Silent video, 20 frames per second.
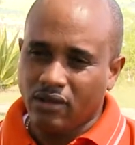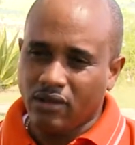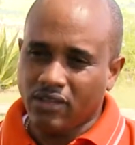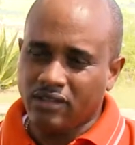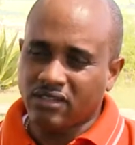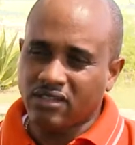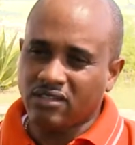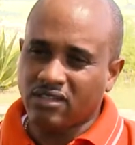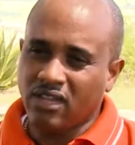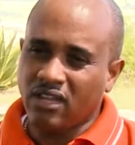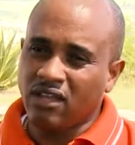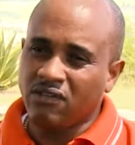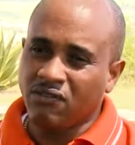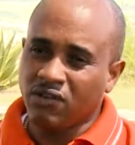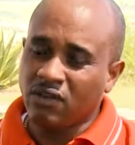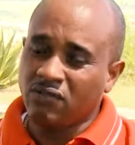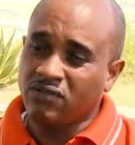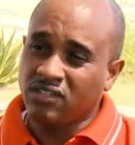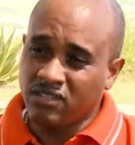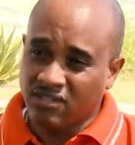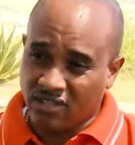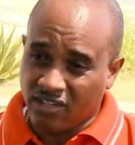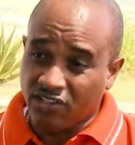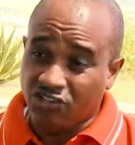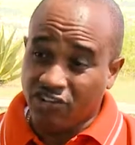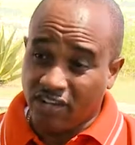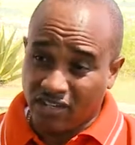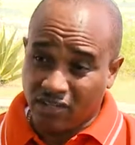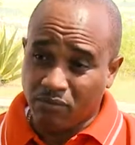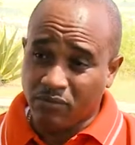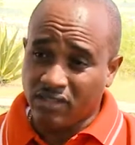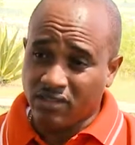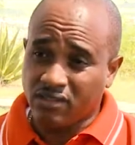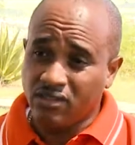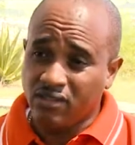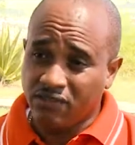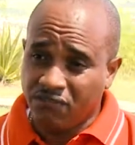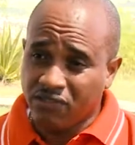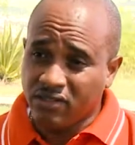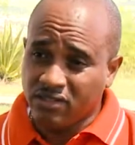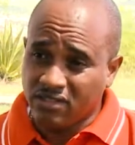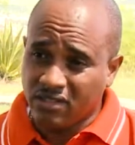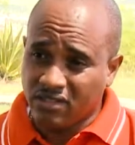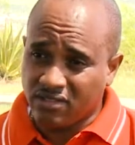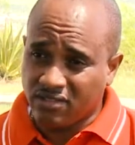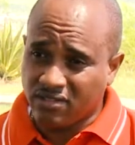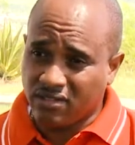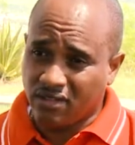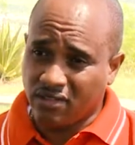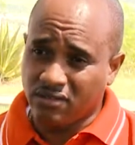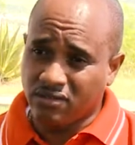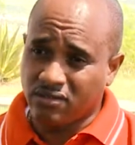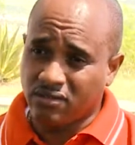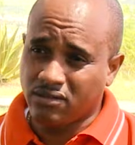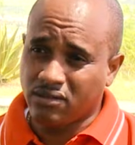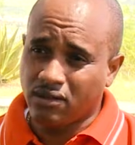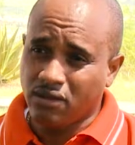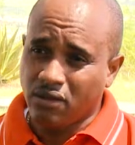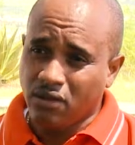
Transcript: it is a level of disenchantment in the first instance,